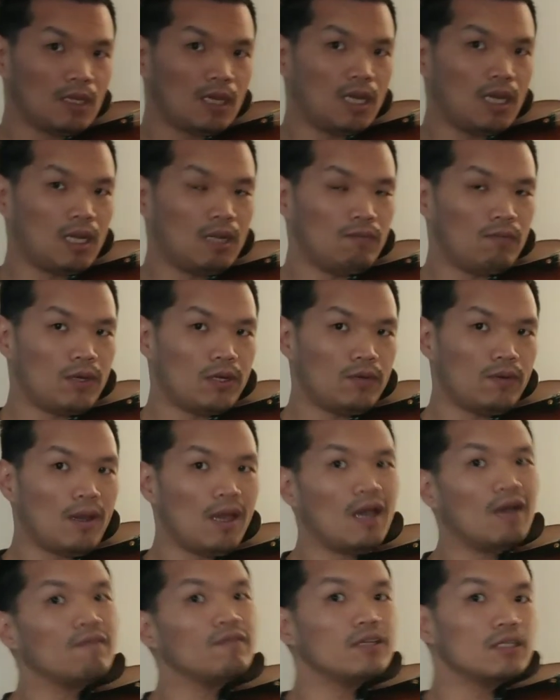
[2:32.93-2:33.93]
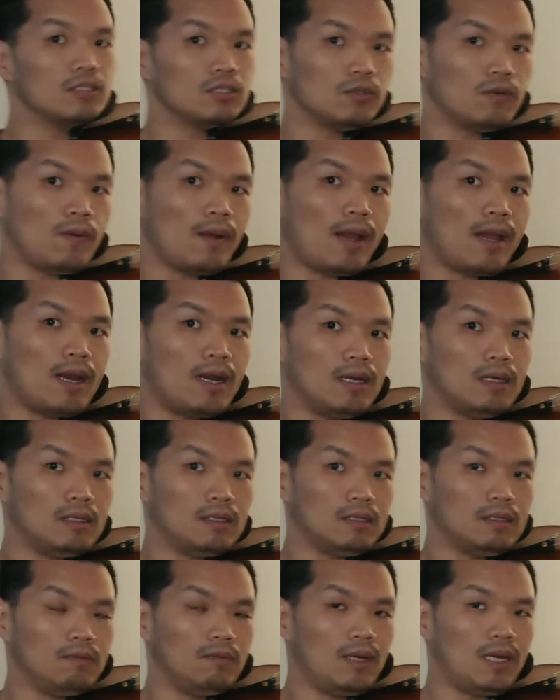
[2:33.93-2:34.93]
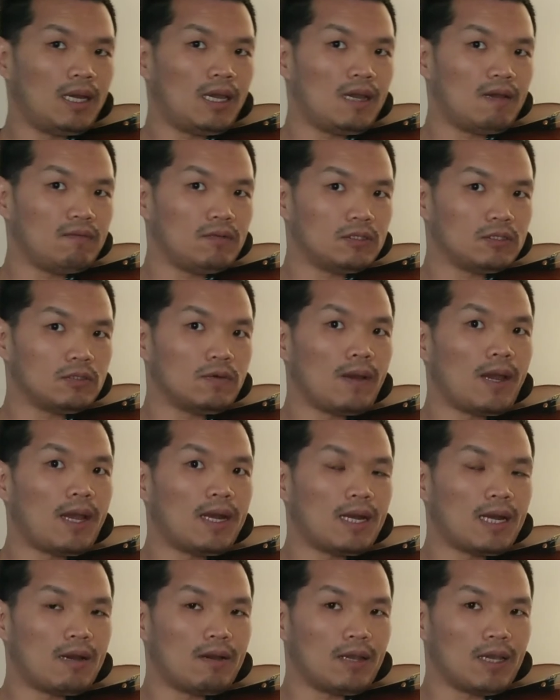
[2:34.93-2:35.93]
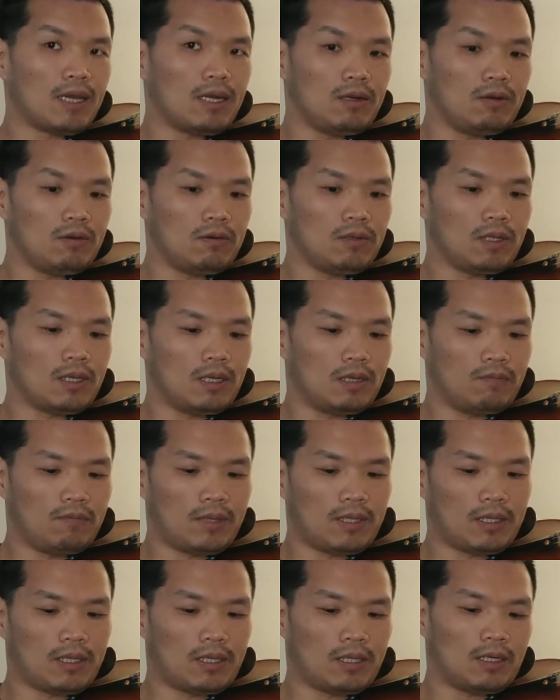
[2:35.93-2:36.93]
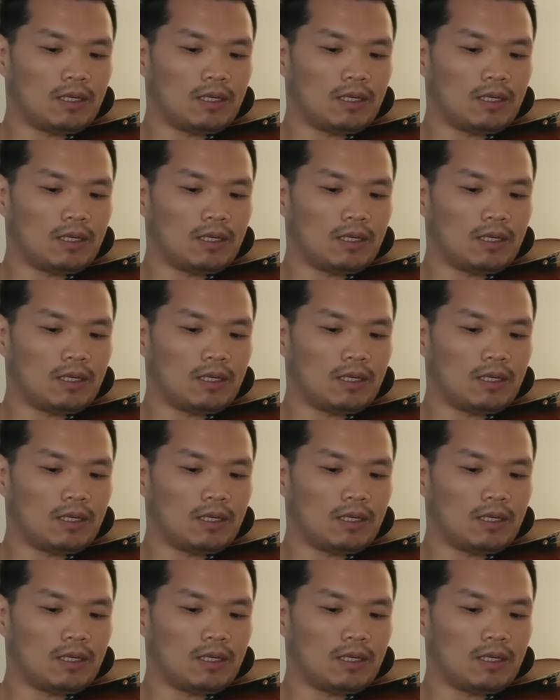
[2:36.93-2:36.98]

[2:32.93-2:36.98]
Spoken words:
And then when you have the square, when I have the square, now I can do the with